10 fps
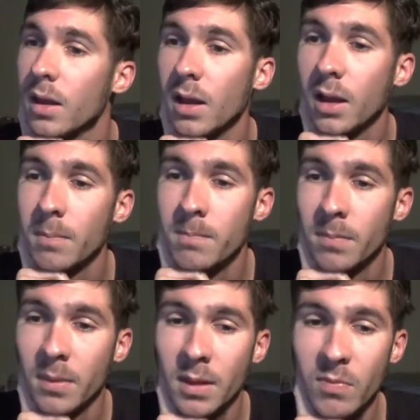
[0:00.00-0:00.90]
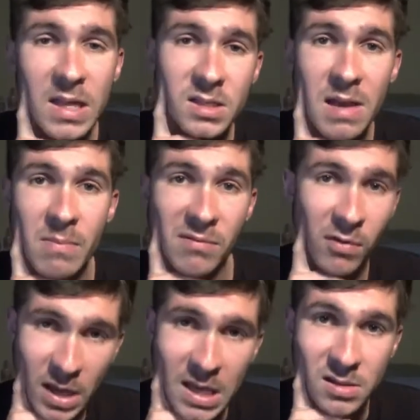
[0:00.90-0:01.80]
Um, that's not meant
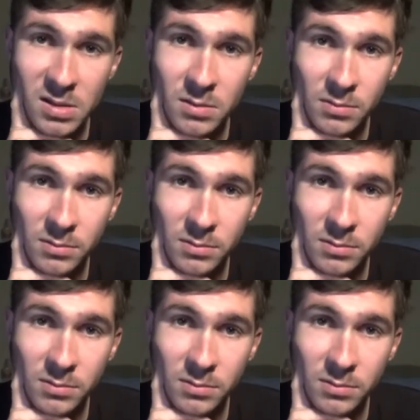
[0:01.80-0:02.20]
for kids.